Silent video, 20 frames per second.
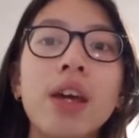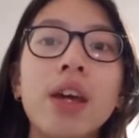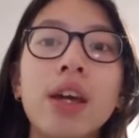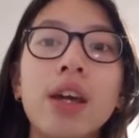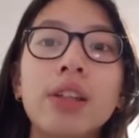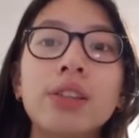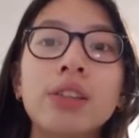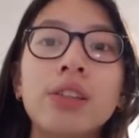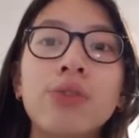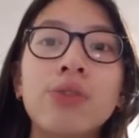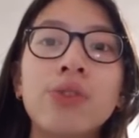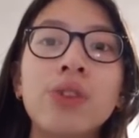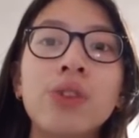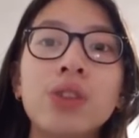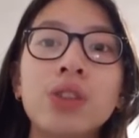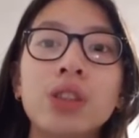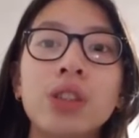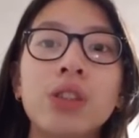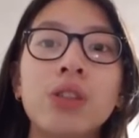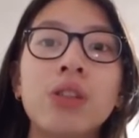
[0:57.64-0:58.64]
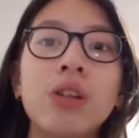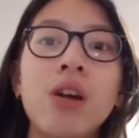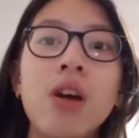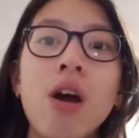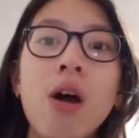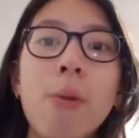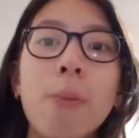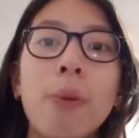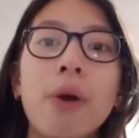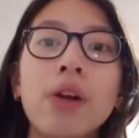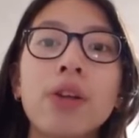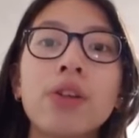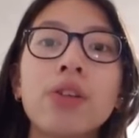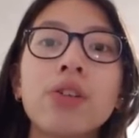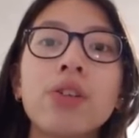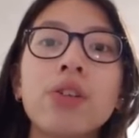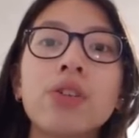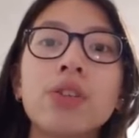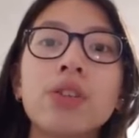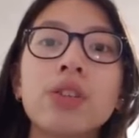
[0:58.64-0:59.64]
In diffusion,
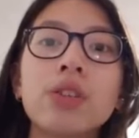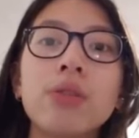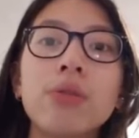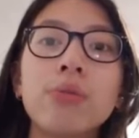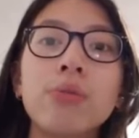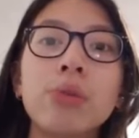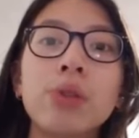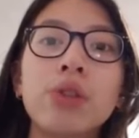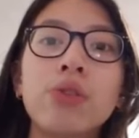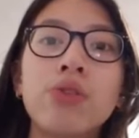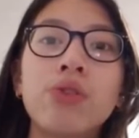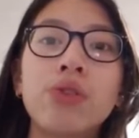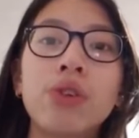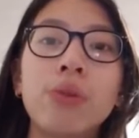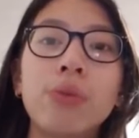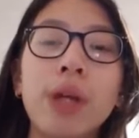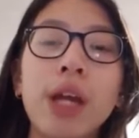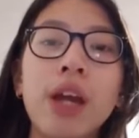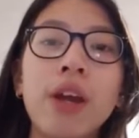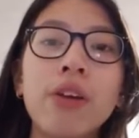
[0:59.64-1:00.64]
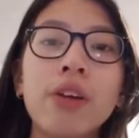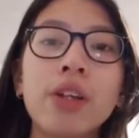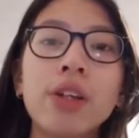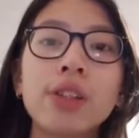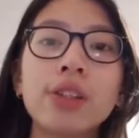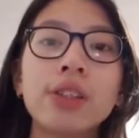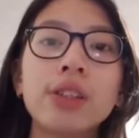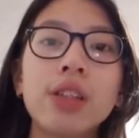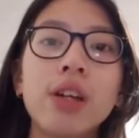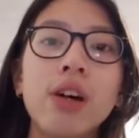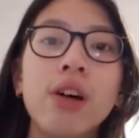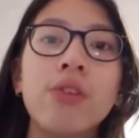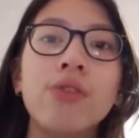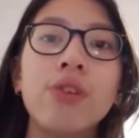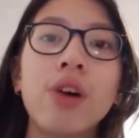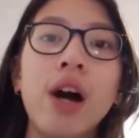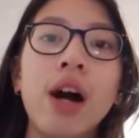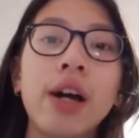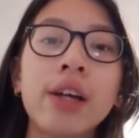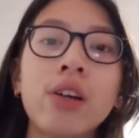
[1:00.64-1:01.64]
particles move from areas of
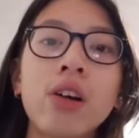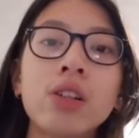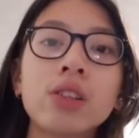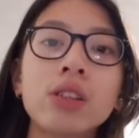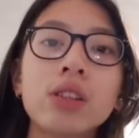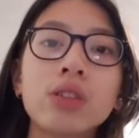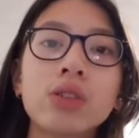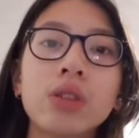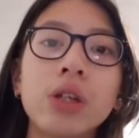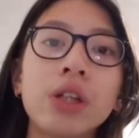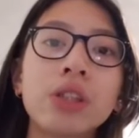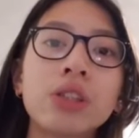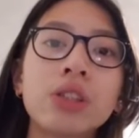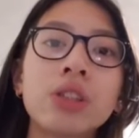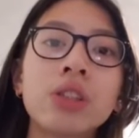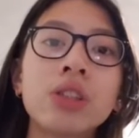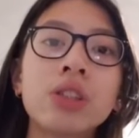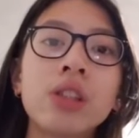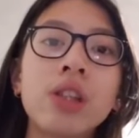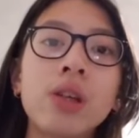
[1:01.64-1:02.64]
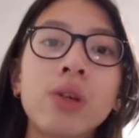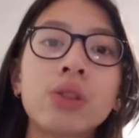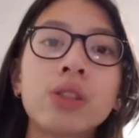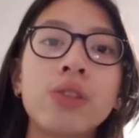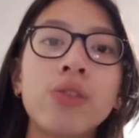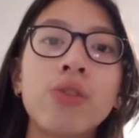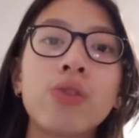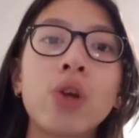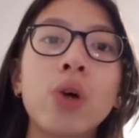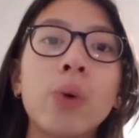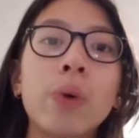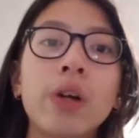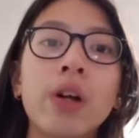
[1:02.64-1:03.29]
high concentration to those of lower